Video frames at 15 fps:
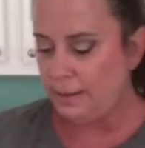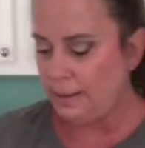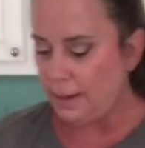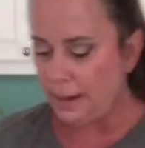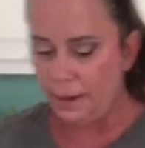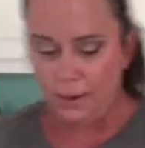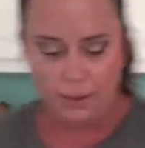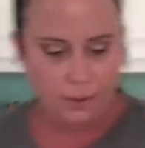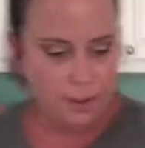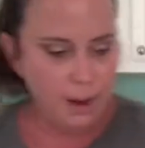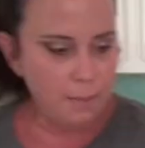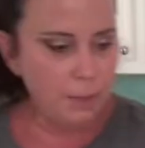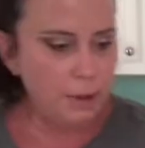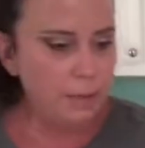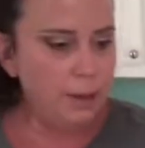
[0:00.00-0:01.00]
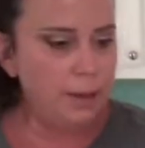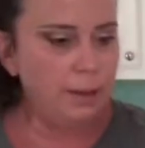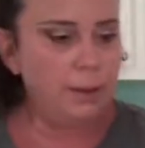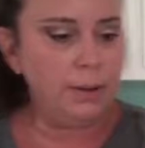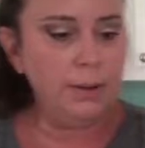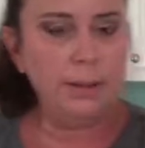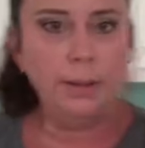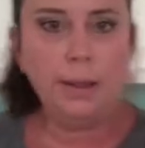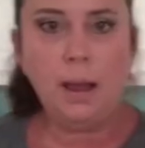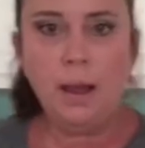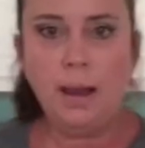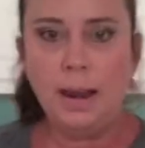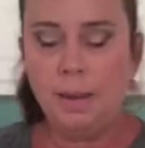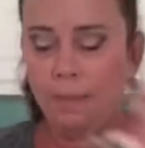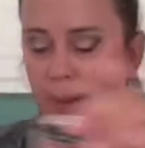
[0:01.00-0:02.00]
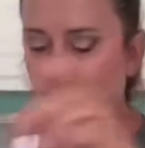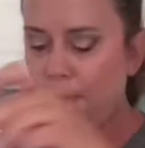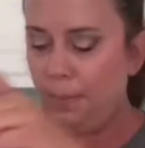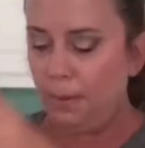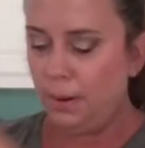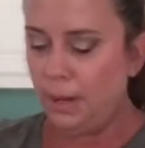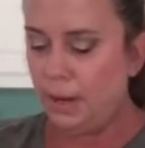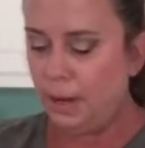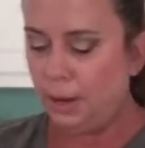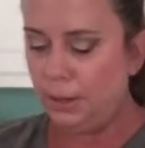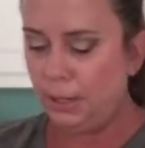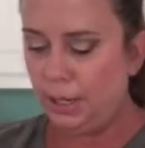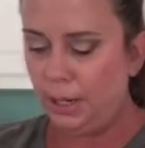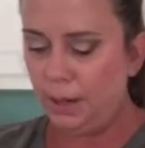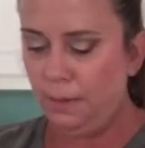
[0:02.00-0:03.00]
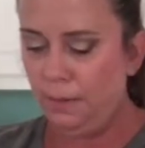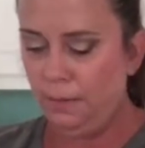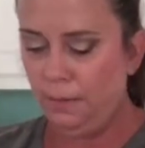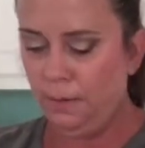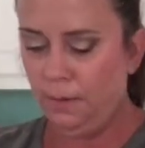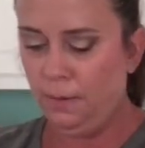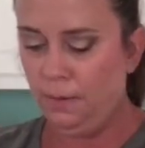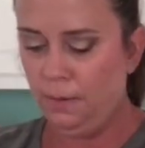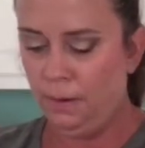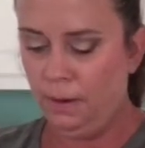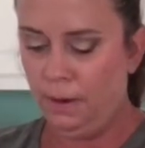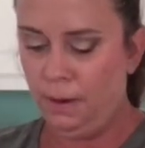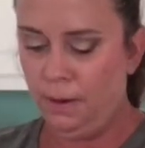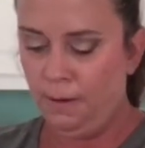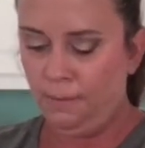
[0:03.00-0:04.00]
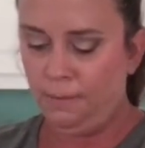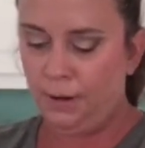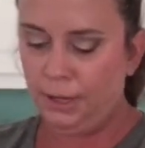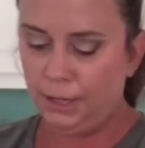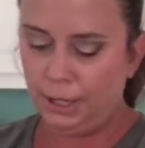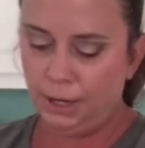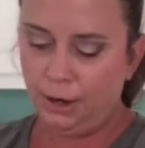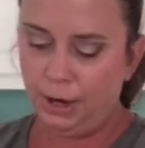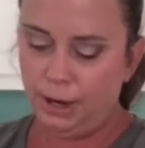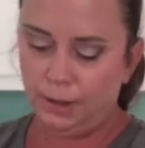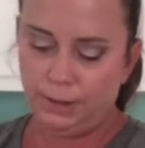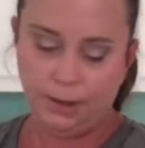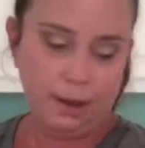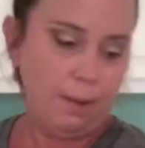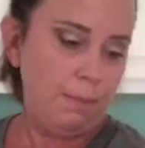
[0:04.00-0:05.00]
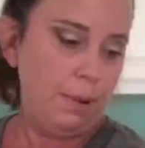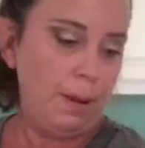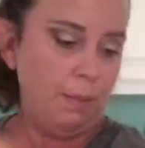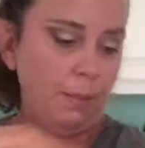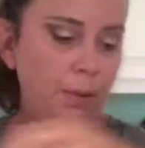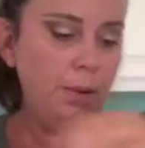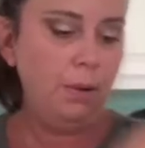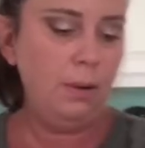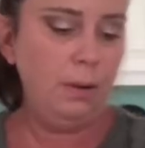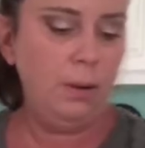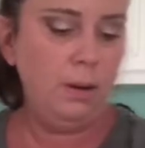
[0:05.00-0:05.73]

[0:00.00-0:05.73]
So I'm going to put a little salt and pepper in here too. Freshly ground salt and pepper.